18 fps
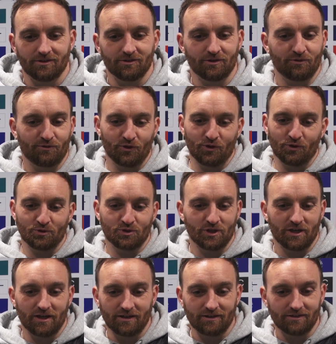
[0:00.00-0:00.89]
The
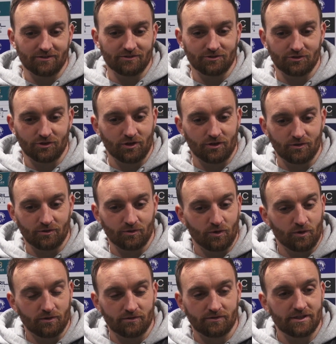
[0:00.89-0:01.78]
future,
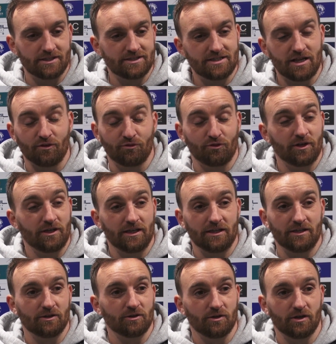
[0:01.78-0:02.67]
there's nothing
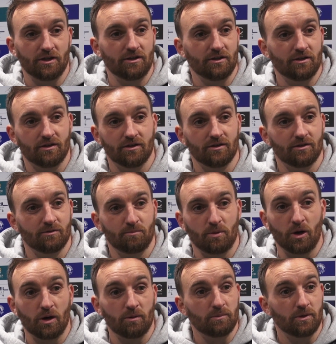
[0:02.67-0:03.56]
in the
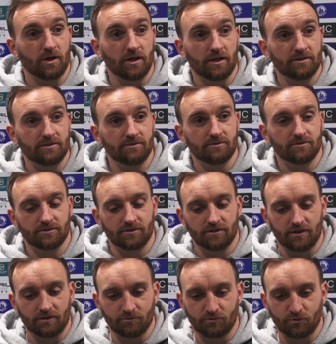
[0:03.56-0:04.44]
pipeline,
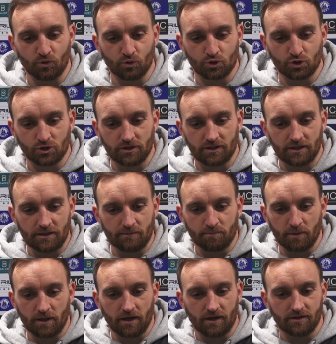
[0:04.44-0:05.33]
unfortunately,
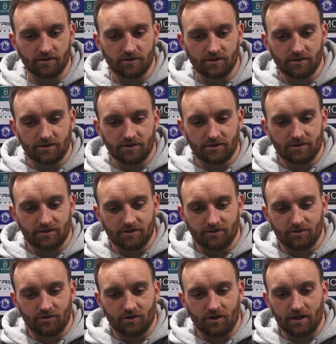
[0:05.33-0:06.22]
but
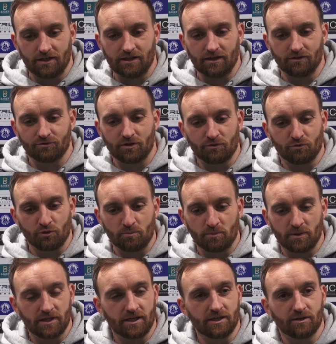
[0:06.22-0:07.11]
I loved every
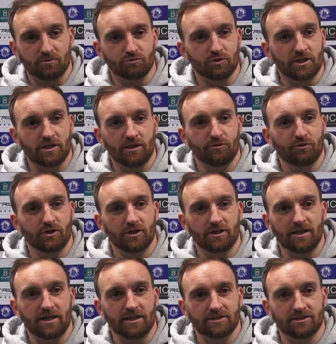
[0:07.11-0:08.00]
minute and I'm ready for
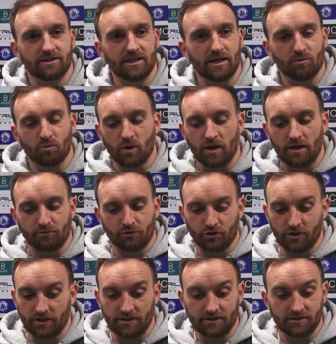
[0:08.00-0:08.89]
the next step.
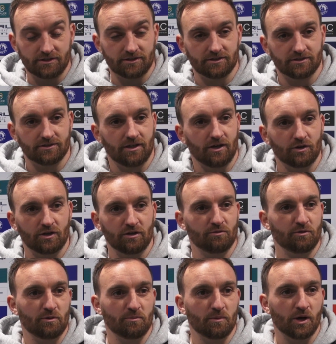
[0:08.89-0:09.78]
Whatever it is, I'll
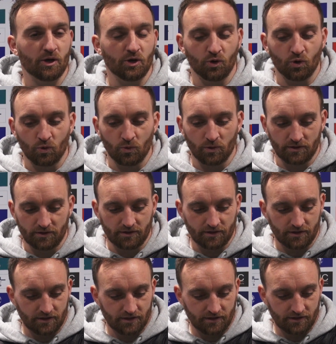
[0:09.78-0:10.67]
give it my all,
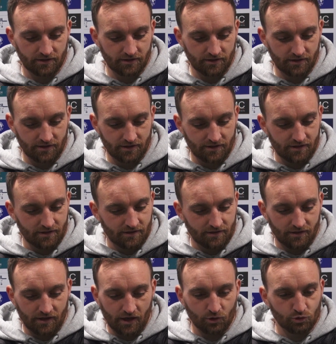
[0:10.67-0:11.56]
and
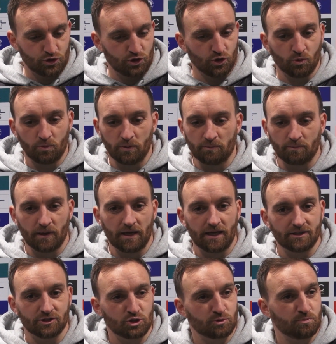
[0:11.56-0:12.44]
I'll still be
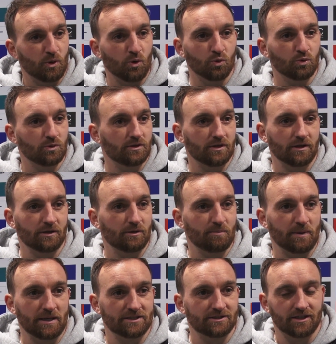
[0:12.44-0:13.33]
playing sport
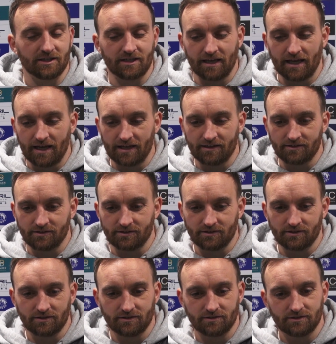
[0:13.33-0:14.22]
the best I
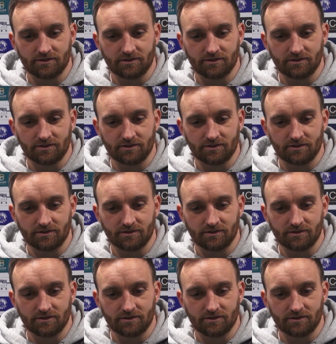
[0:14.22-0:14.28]
can.